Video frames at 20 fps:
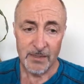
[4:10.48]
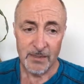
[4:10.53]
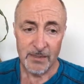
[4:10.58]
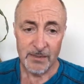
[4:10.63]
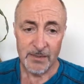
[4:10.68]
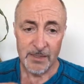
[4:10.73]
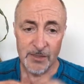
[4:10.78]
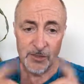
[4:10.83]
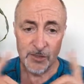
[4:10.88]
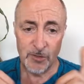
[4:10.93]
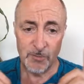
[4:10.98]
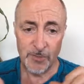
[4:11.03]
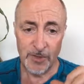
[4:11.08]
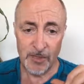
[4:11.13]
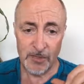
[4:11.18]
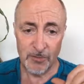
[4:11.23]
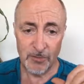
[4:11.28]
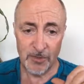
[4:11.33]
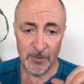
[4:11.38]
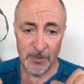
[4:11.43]
there's two
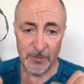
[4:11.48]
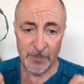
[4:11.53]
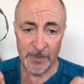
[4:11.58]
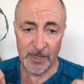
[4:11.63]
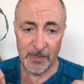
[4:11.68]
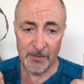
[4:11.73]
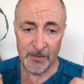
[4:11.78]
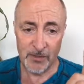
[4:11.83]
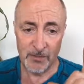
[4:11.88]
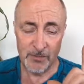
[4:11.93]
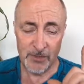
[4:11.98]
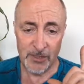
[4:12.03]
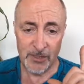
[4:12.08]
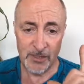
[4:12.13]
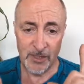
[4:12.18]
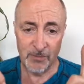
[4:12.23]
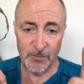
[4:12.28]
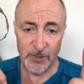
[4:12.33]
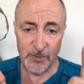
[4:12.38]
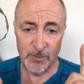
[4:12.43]
parts I want to speak of to. I'm just
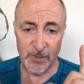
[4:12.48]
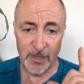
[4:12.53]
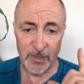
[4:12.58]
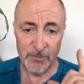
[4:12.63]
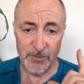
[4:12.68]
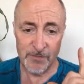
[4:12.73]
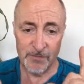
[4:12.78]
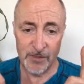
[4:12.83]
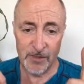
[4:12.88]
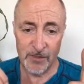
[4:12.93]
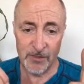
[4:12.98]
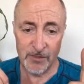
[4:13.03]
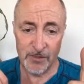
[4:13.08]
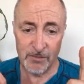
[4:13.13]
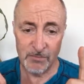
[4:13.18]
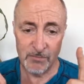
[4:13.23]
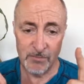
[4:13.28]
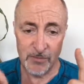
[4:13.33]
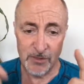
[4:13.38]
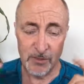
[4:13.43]
seeing which one comes first.
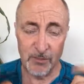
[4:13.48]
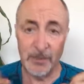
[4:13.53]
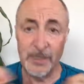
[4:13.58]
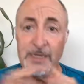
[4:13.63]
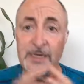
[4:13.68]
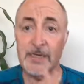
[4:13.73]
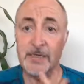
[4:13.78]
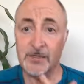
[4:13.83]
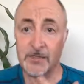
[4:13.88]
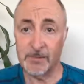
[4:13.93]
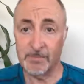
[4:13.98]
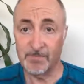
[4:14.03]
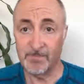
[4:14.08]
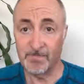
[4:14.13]
So ladies,